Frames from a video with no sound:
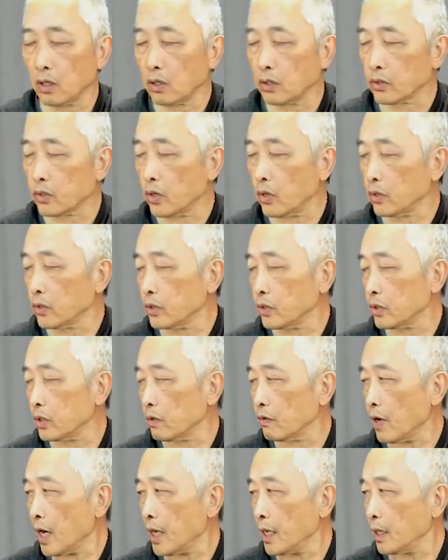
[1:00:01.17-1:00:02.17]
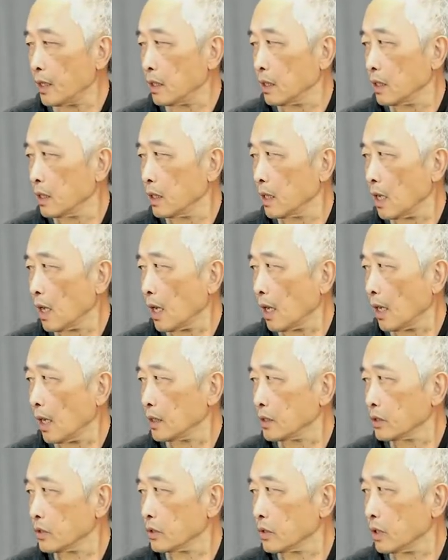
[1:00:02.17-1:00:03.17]
turn to the right,
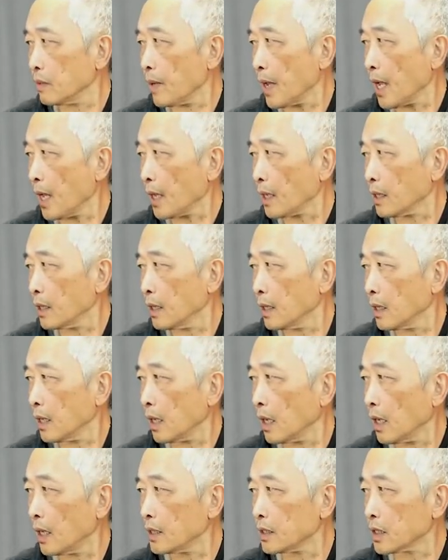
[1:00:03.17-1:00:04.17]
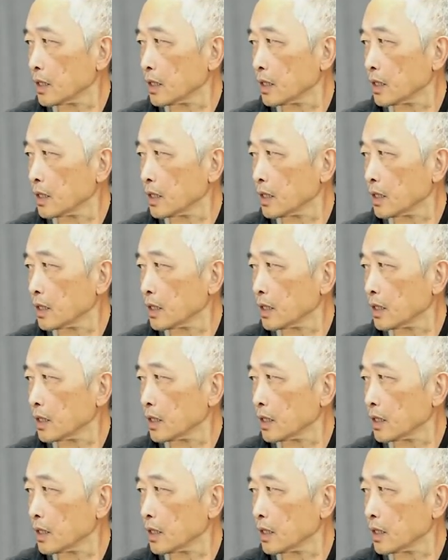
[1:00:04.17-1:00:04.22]
eyes to the back, eyes